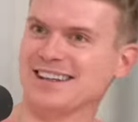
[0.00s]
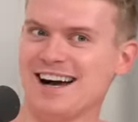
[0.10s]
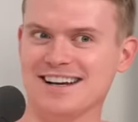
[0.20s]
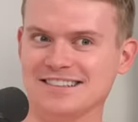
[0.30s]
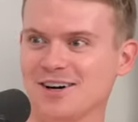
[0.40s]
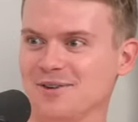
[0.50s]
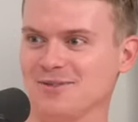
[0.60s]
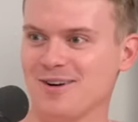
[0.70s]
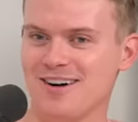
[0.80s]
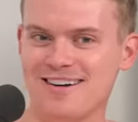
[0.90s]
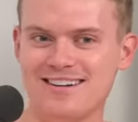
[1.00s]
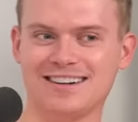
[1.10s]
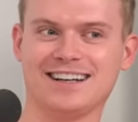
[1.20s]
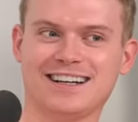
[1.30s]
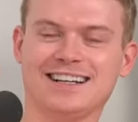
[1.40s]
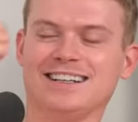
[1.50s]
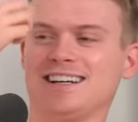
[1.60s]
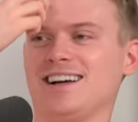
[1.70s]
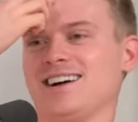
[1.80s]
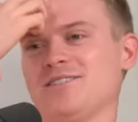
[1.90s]
lineup. What?
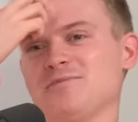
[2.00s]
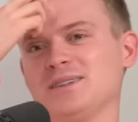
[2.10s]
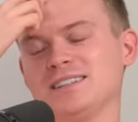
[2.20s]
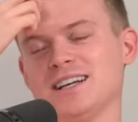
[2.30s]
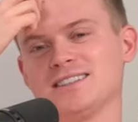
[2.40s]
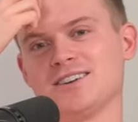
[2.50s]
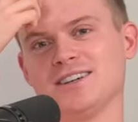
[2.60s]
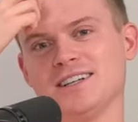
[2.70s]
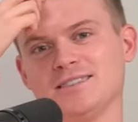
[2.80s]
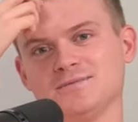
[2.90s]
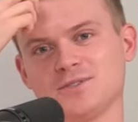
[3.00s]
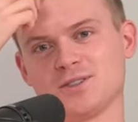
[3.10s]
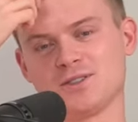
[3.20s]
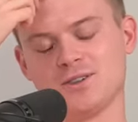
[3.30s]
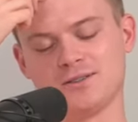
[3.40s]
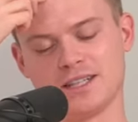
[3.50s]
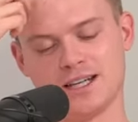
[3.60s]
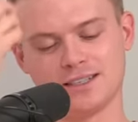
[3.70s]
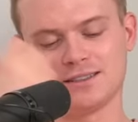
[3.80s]
Um, um, but yeah, sorry. Just thought of that.